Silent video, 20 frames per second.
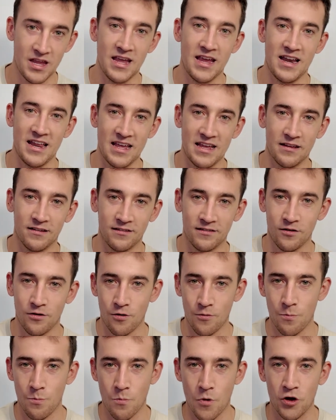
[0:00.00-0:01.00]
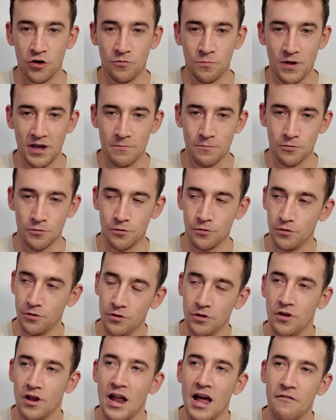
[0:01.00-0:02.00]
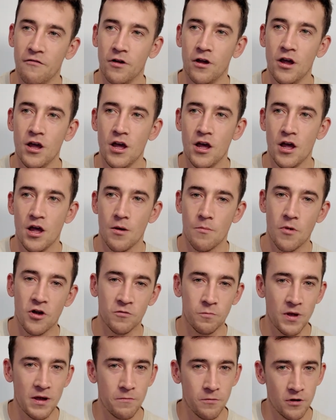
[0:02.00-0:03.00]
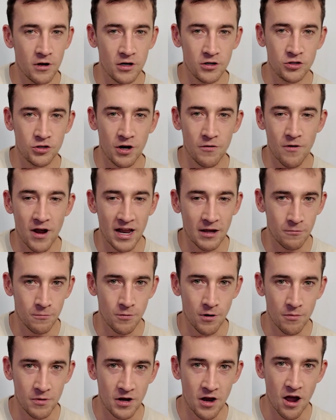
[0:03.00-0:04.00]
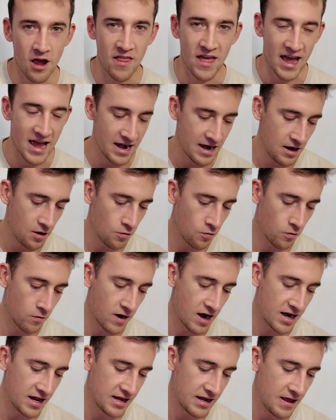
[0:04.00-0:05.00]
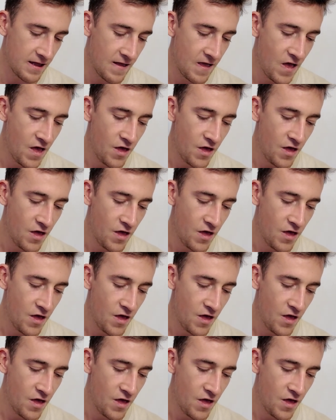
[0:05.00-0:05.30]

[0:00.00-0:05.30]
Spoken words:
It is. Most people that enjoy running would probably know that already.